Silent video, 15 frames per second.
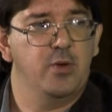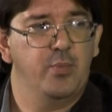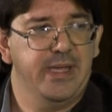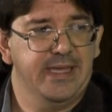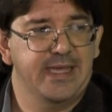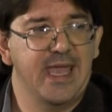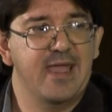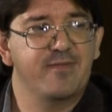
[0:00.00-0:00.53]
And
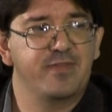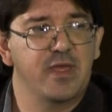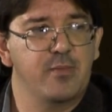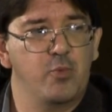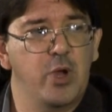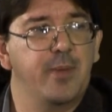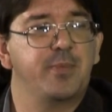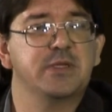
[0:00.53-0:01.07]
we gave
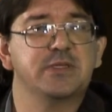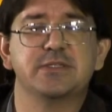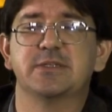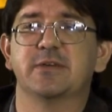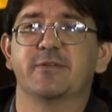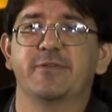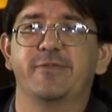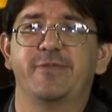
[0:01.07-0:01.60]
them
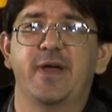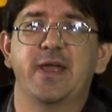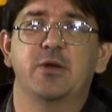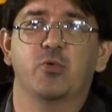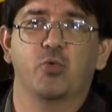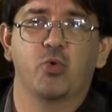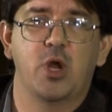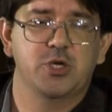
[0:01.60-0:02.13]
weapons to
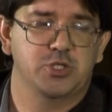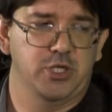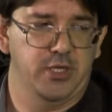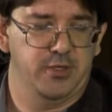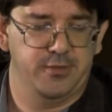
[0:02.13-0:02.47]
fight Russia.